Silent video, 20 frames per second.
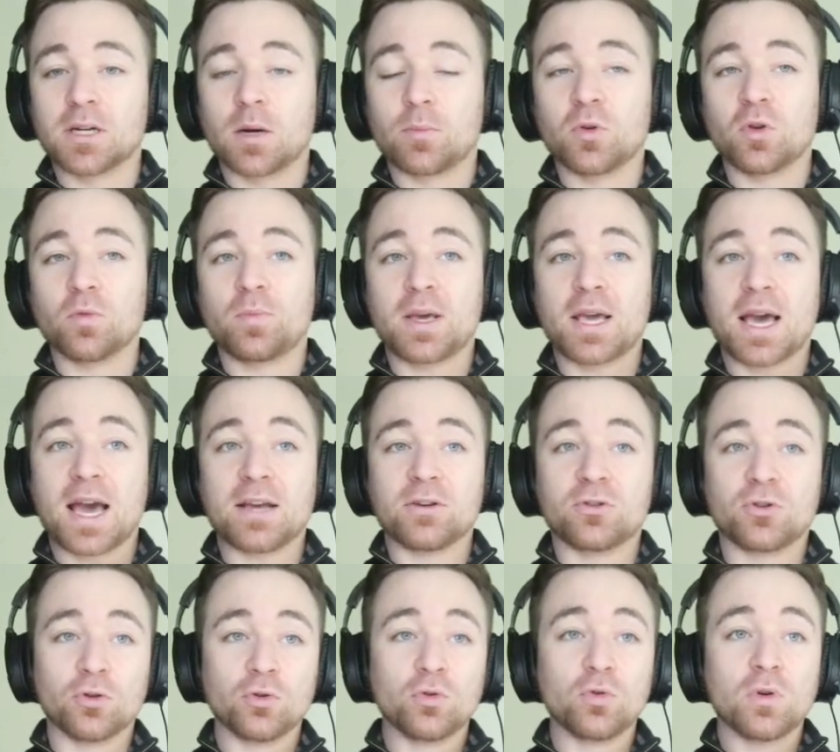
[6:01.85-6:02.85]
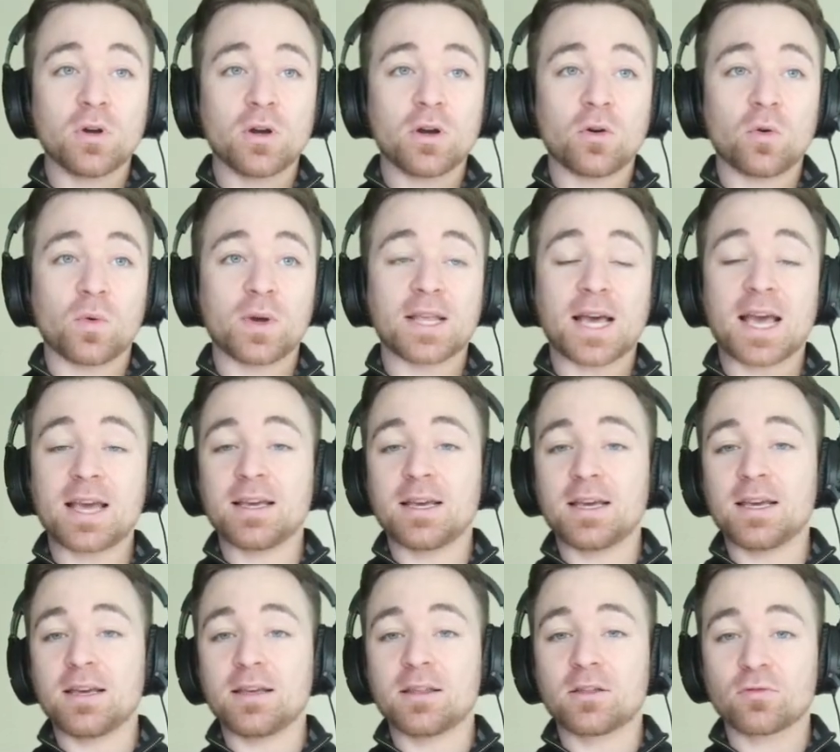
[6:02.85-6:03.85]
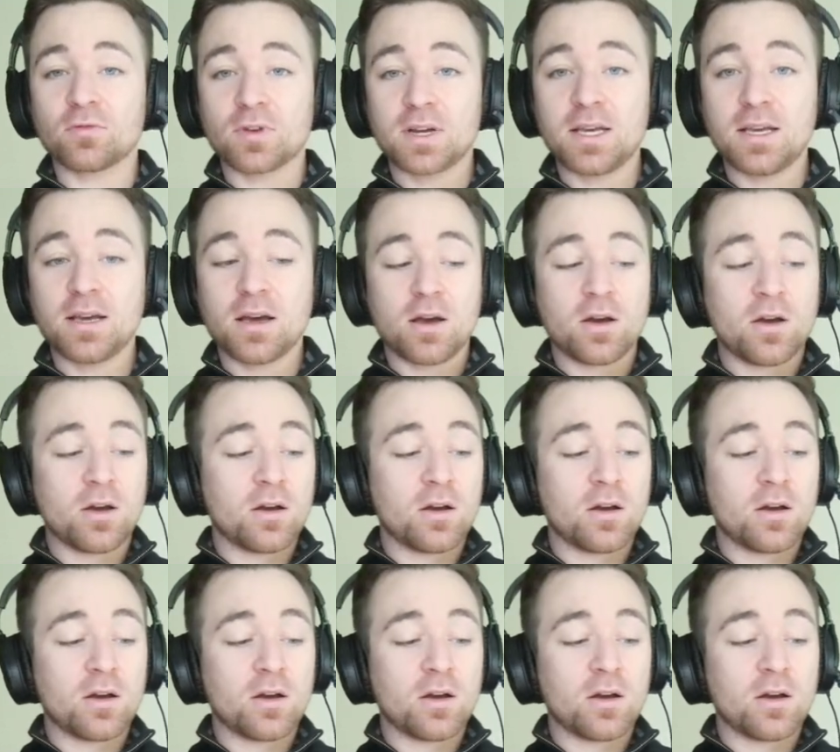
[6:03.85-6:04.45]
WPA2 with AE3,